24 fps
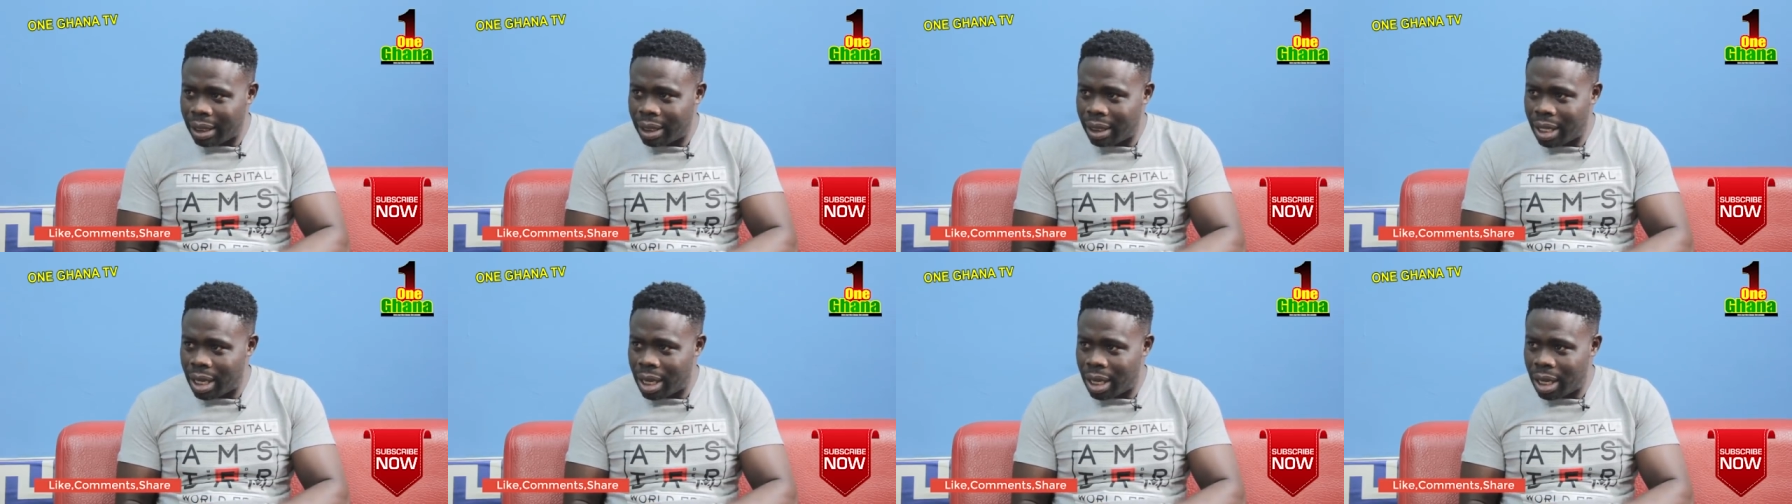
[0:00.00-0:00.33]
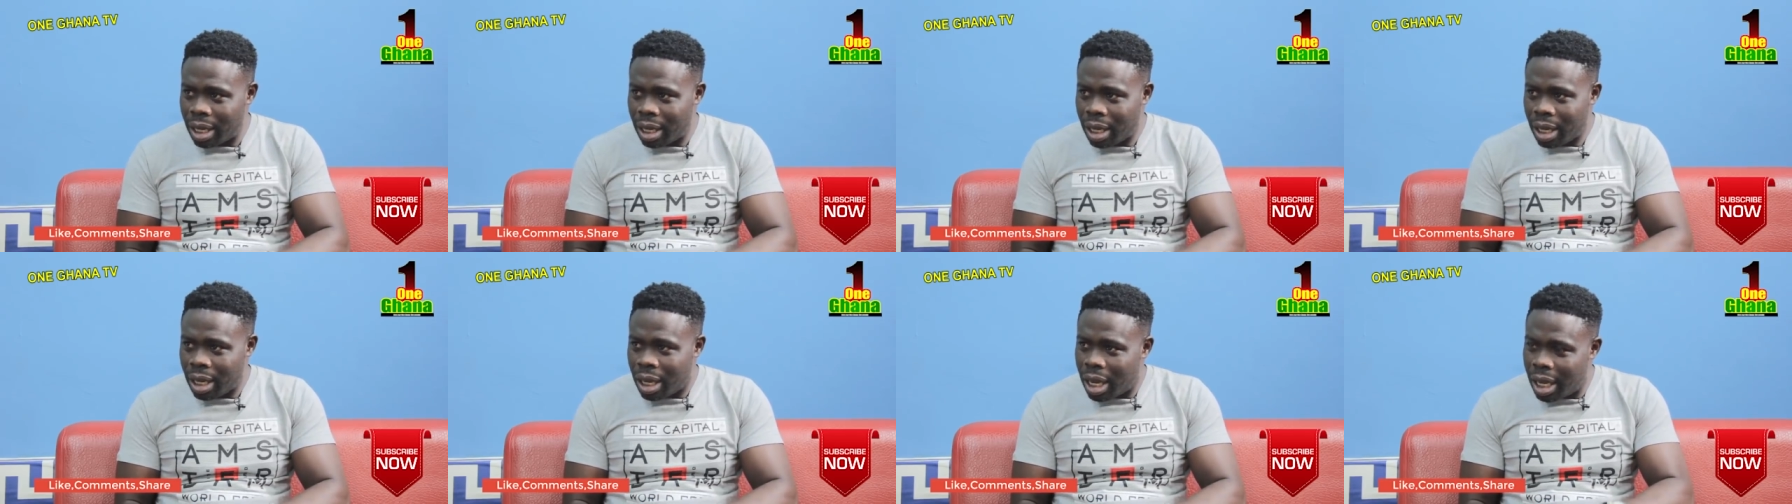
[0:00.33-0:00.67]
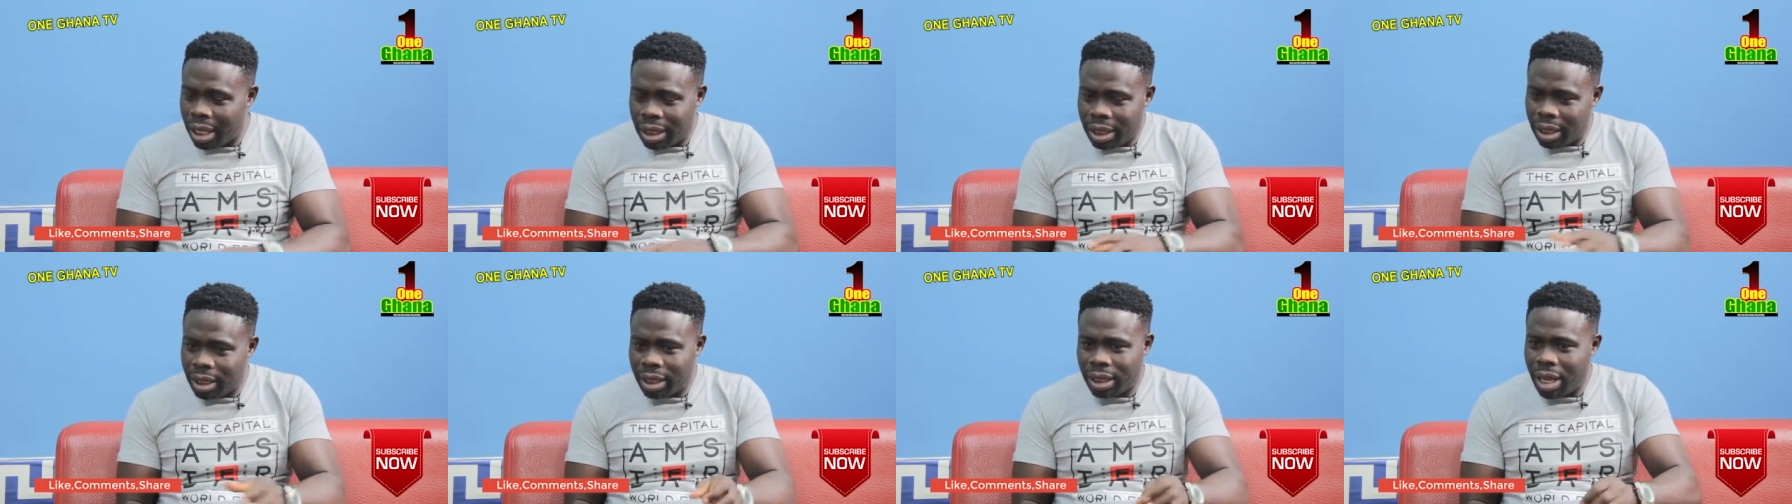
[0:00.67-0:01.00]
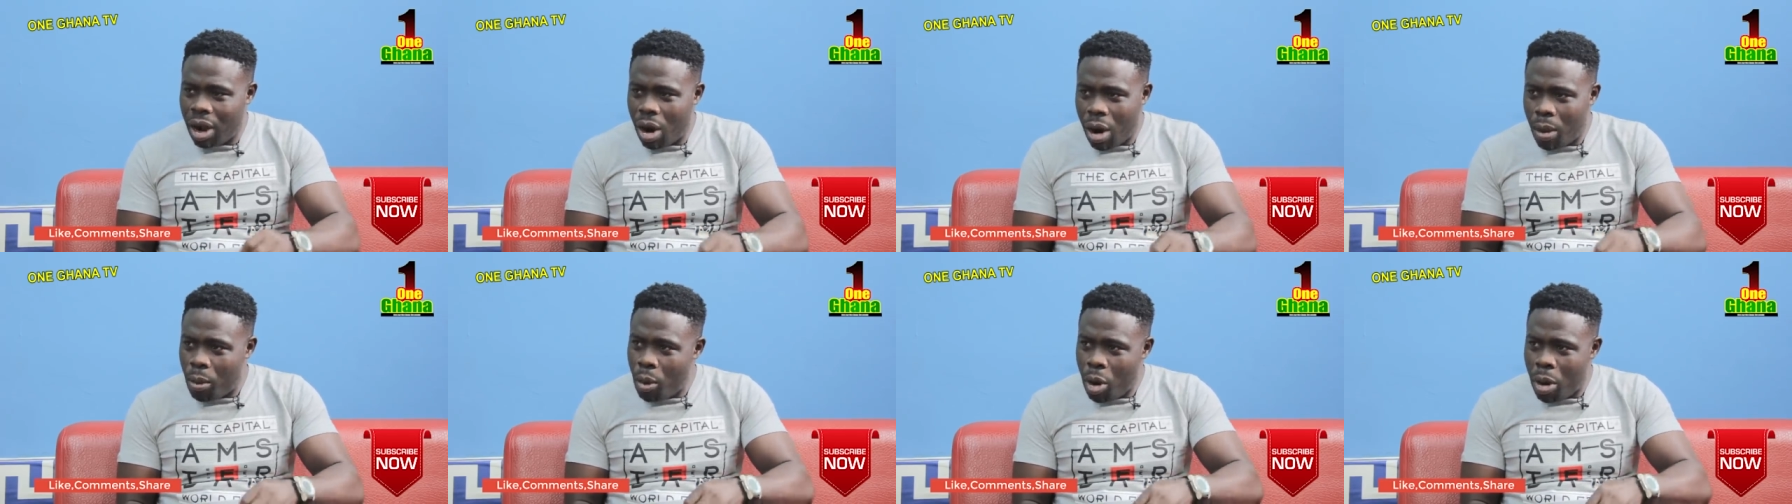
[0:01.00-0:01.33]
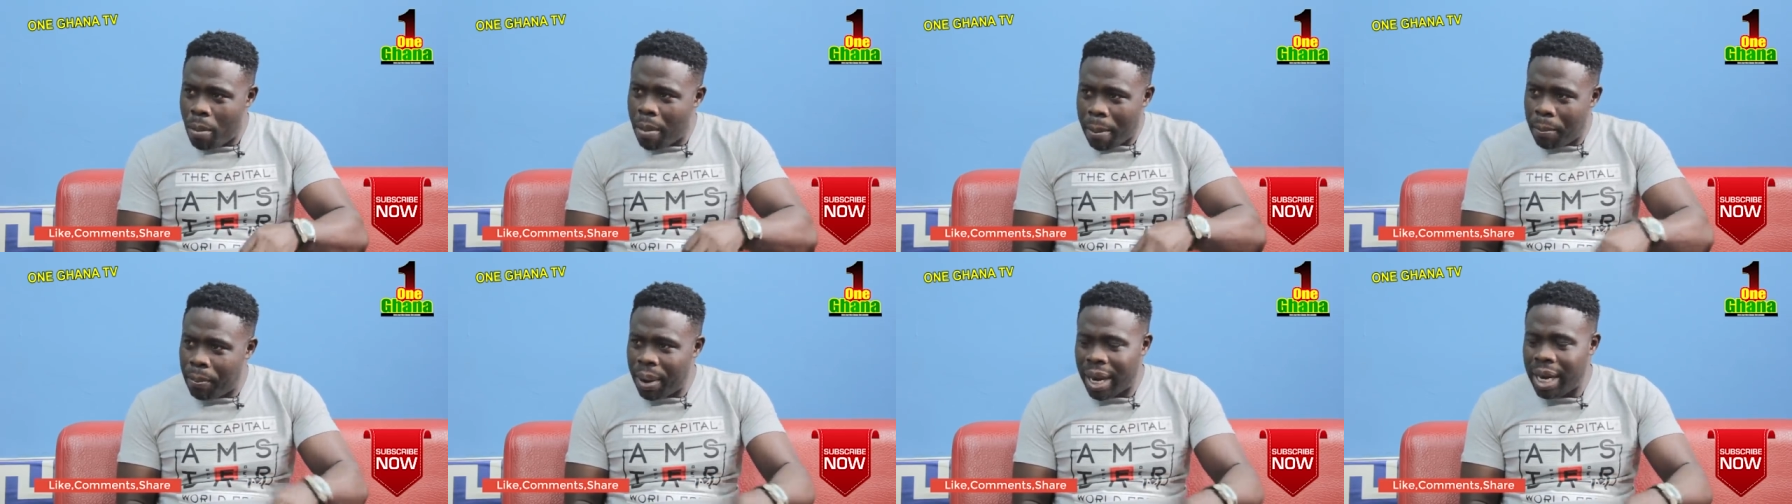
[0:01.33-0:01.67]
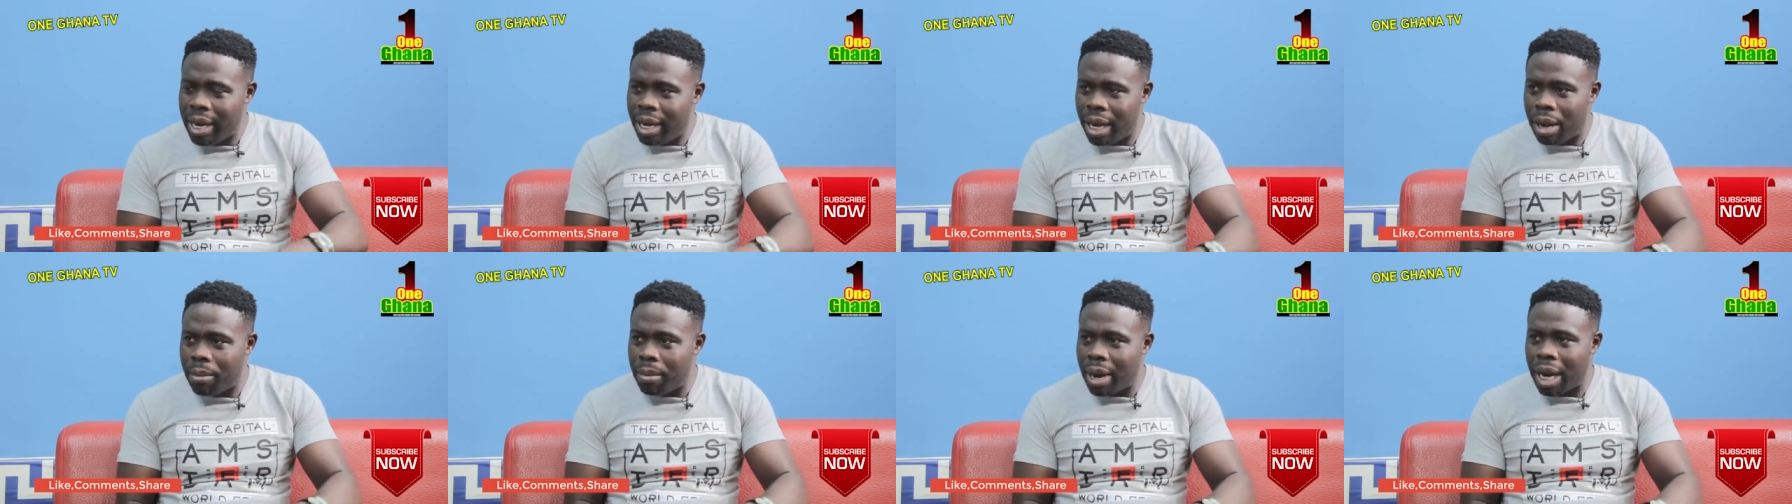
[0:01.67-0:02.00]
say, and is there more
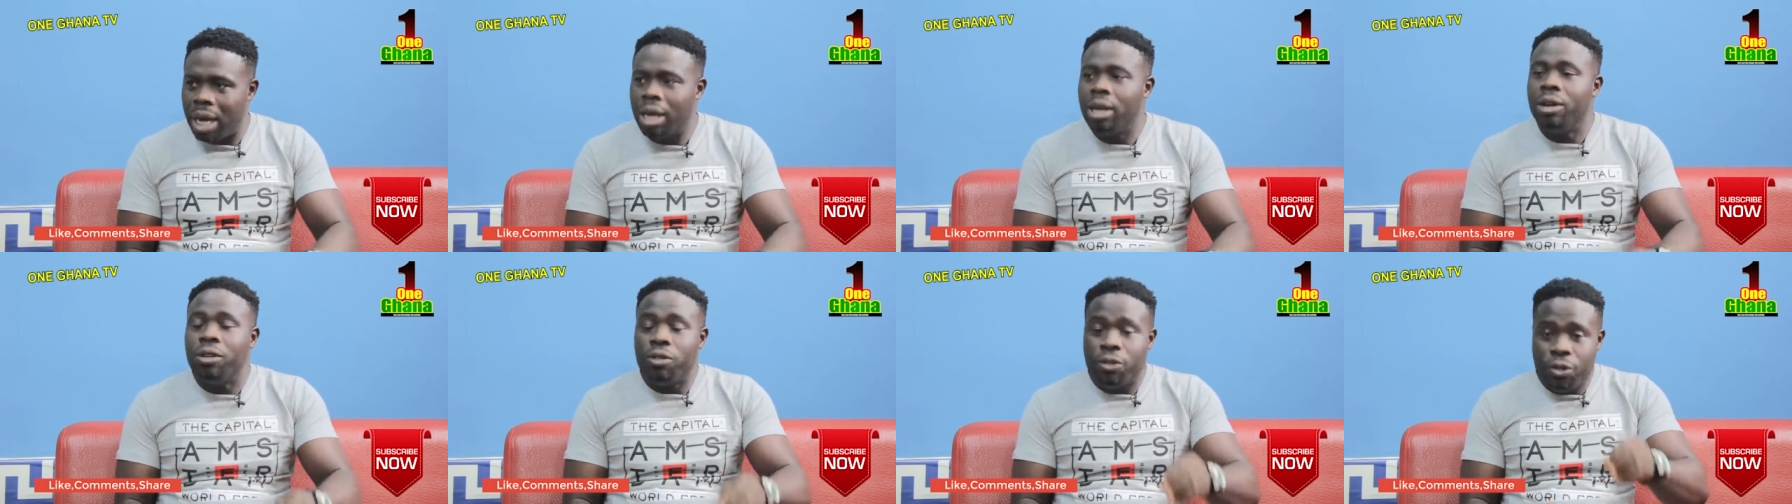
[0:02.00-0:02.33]
bepenima?